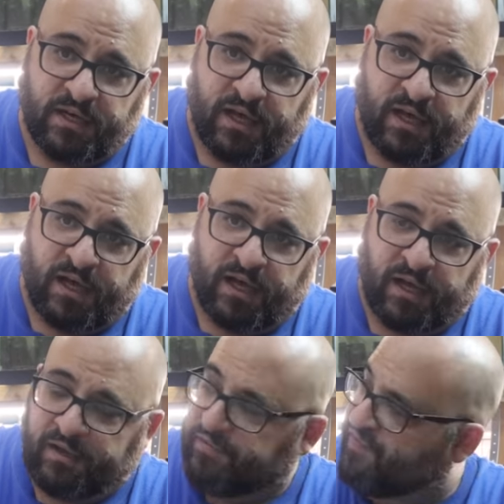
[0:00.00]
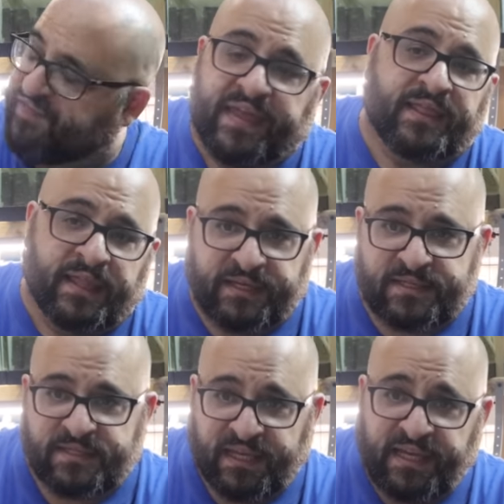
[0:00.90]

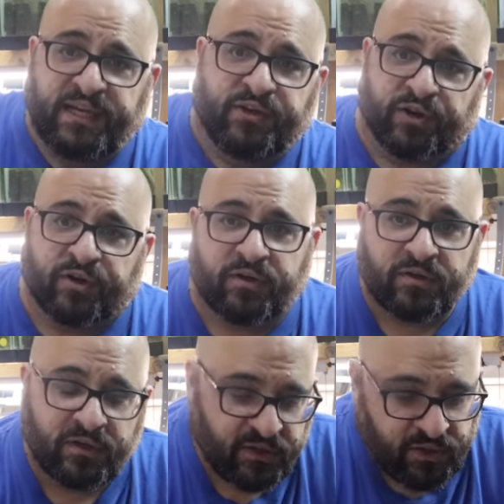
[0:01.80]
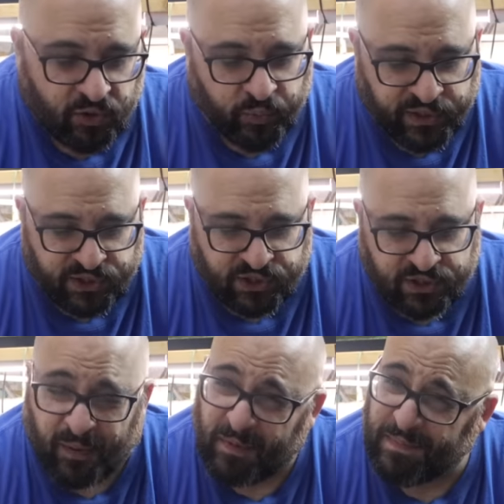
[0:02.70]
ventless heater, which a
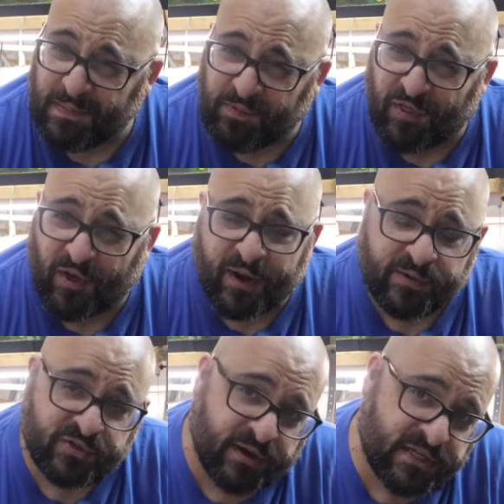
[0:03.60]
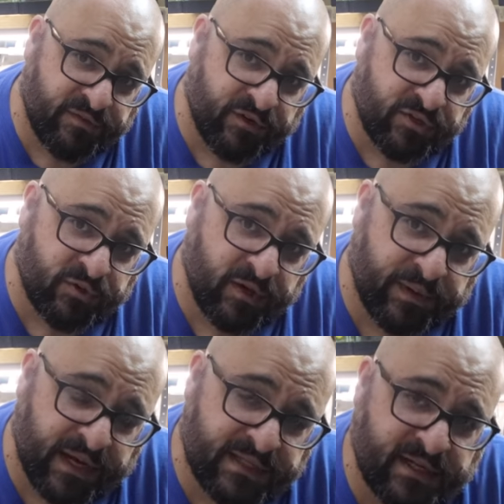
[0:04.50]
couple people thought I was crazy for doing,
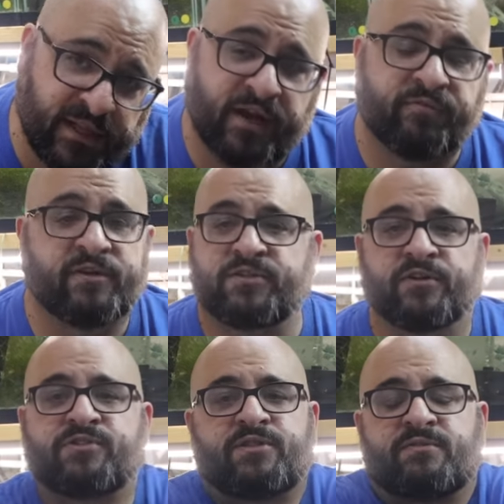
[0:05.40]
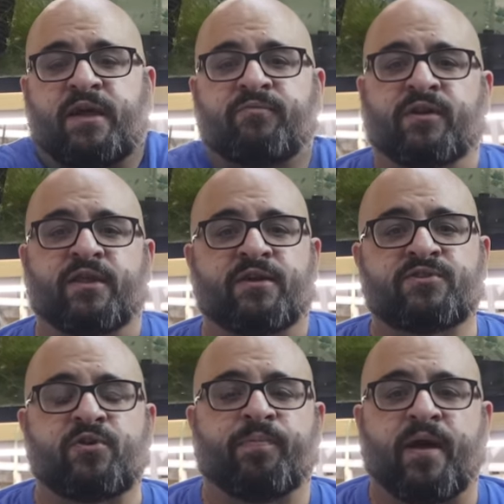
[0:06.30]
but I did a lot of research and really
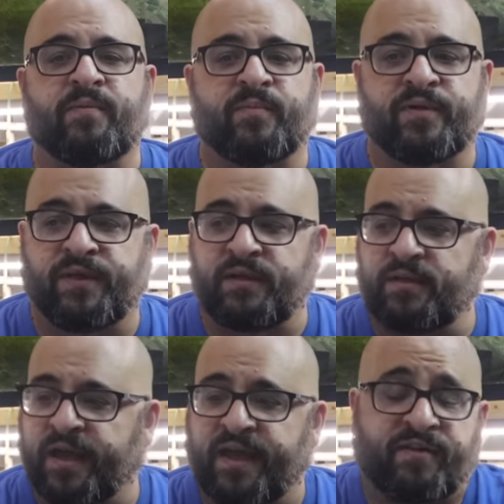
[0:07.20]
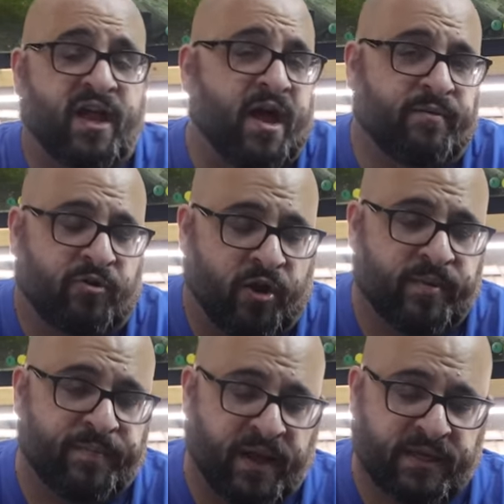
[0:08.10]
there's no problem with it. I have a
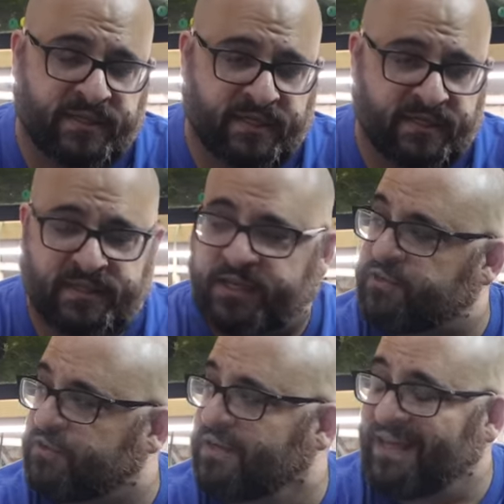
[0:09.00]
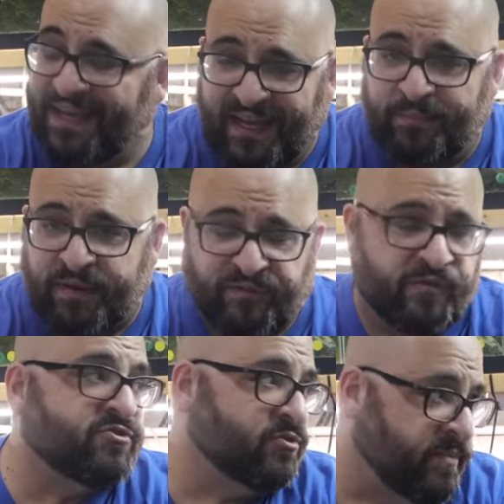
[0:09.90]
carbon monoxide detector in my
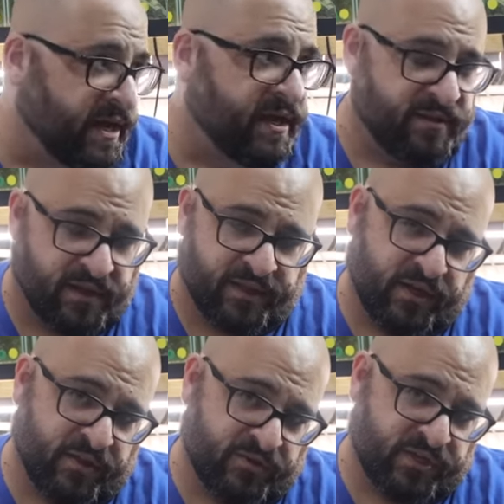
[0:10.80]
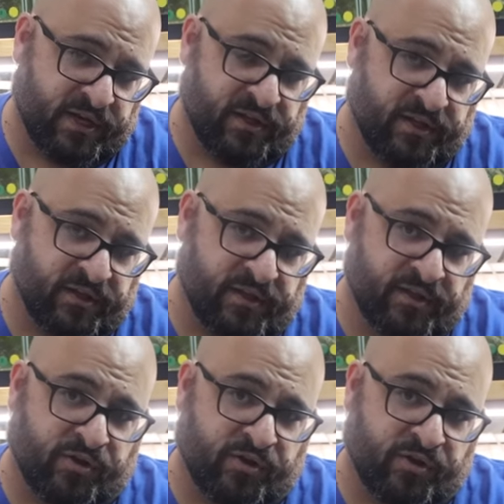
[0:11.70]
fish room and on the other side of the